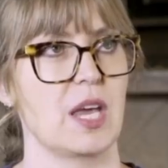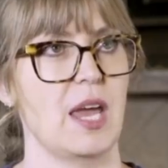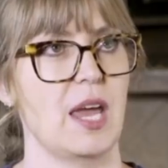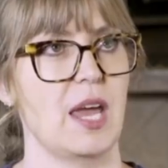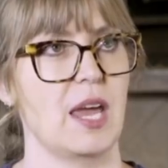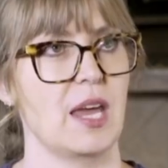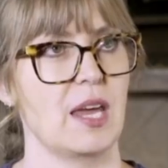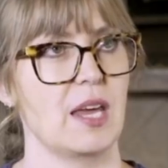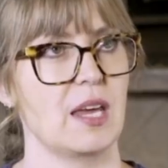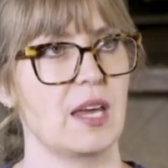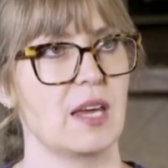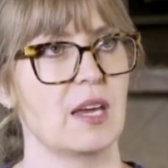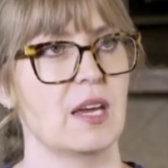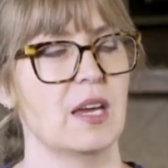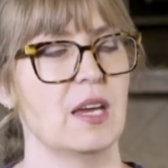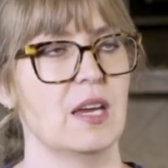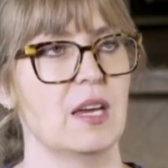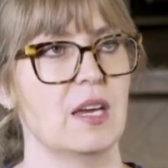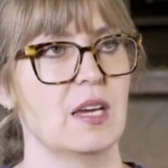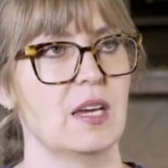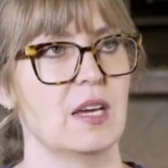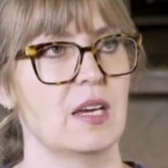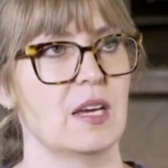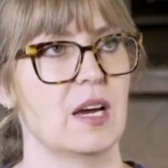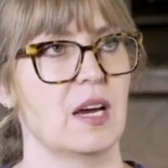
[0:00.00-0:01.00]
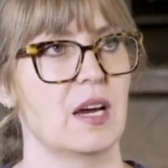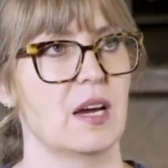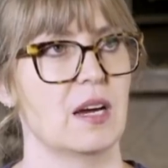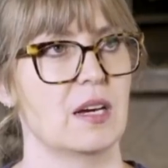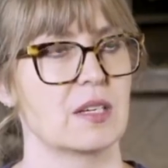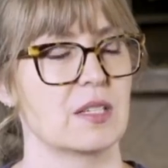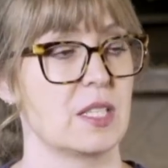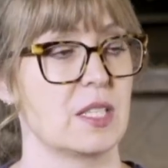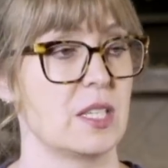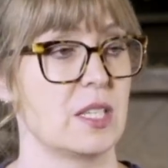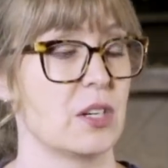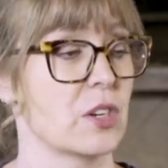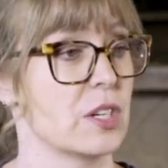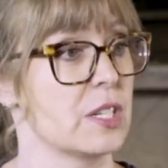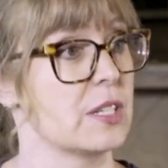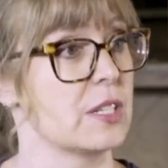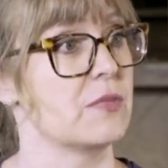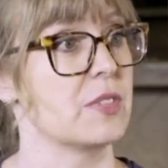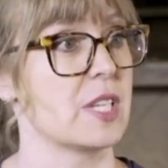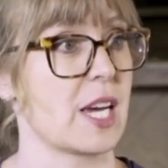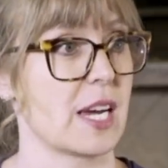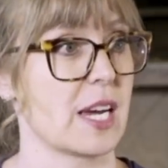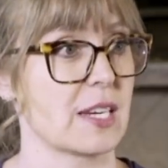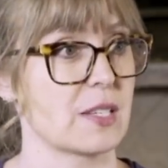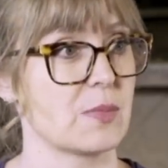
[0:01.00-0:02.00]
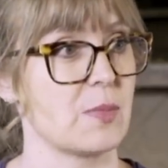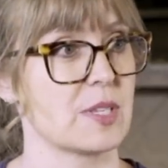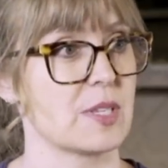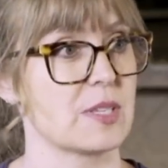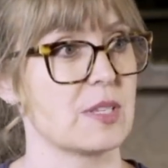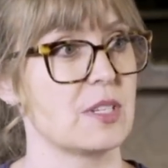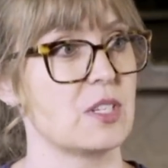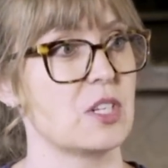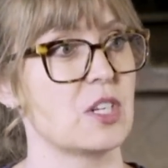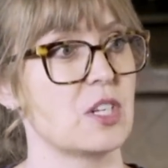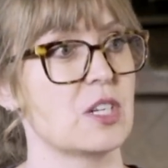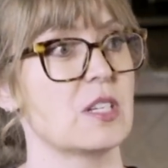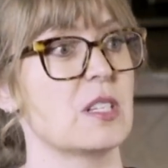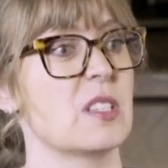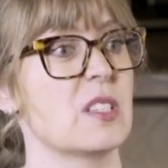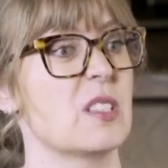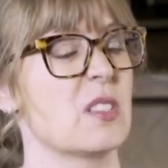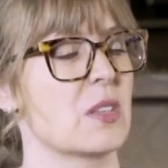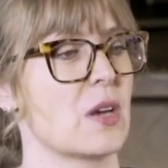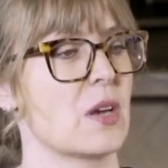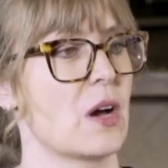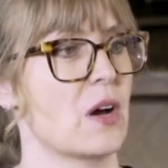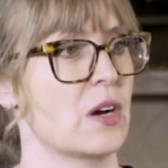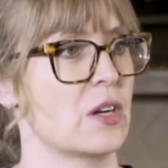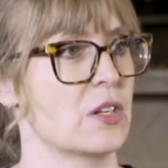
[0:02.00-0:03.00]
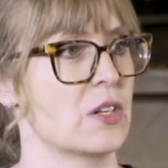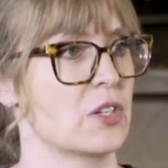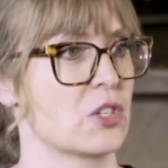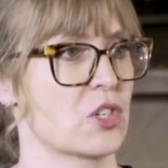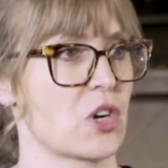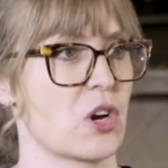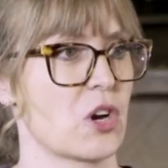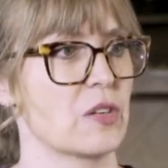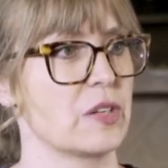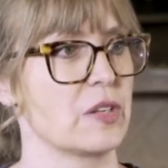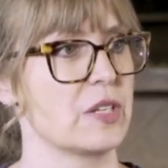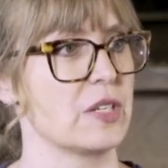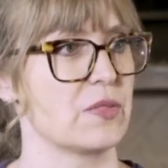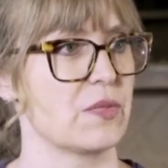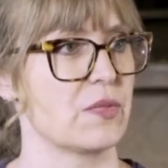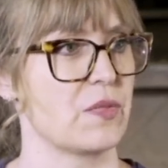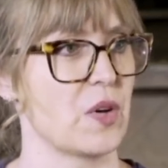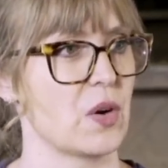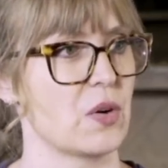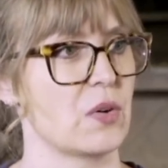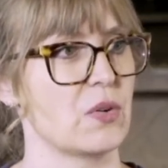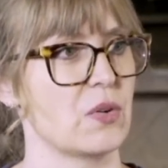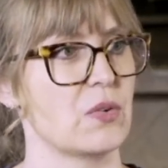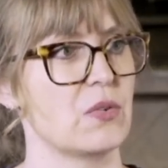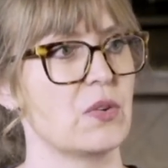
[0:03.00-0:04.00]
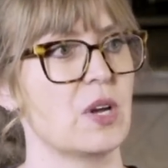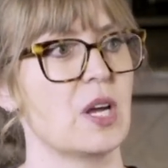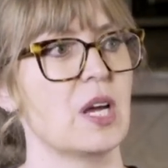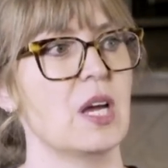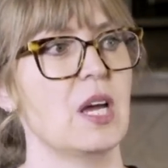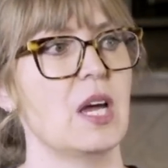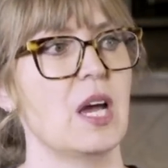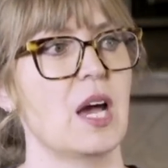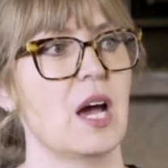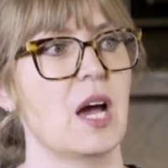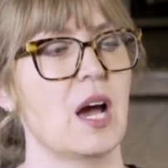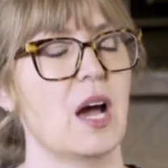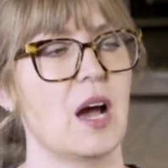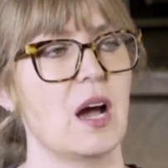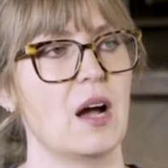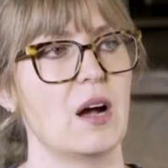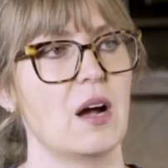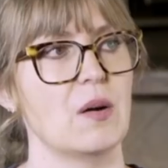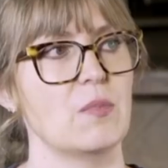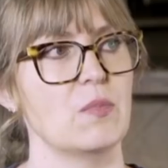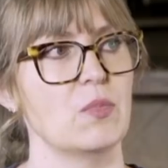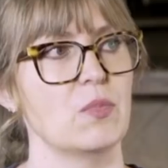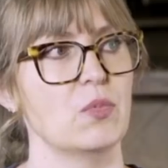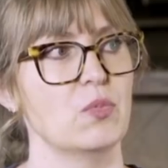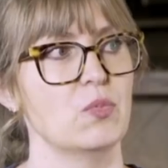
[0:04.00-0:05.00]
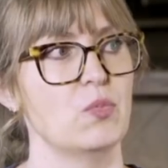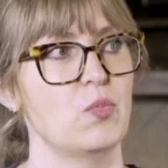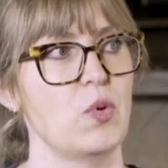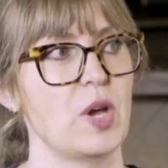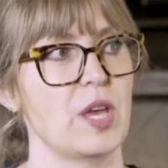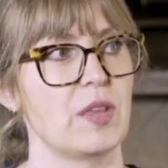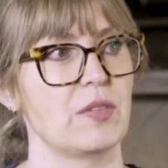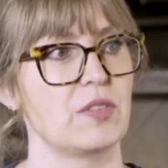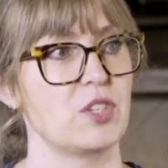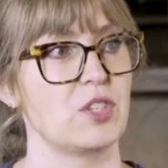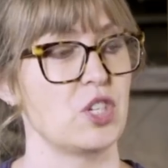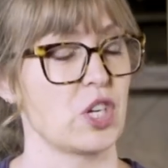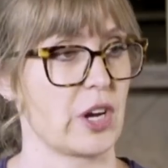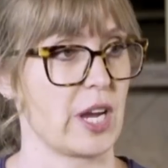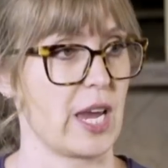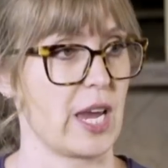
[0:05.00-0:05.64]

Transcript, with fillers: a, a series of text messages on Charlie's phone um, with Jerry